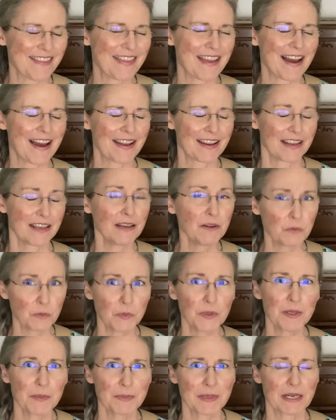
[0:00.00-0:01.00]
that, it
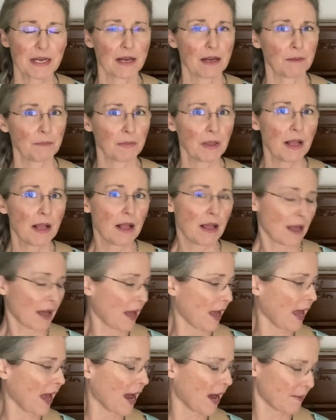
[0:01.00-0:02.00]
will become
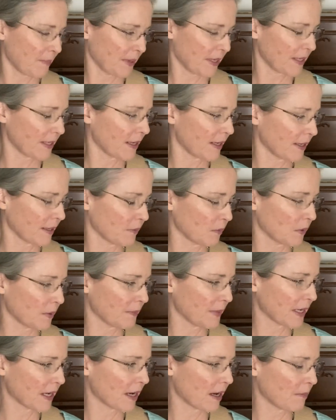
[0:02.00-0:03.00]
a habit and it will
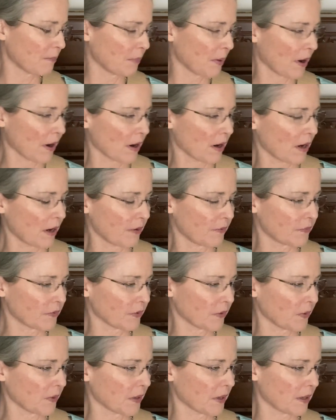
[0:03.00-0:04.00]
become part of
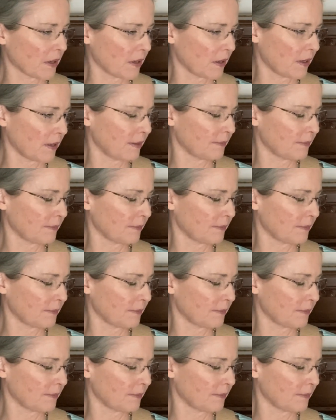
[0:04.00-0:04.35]
your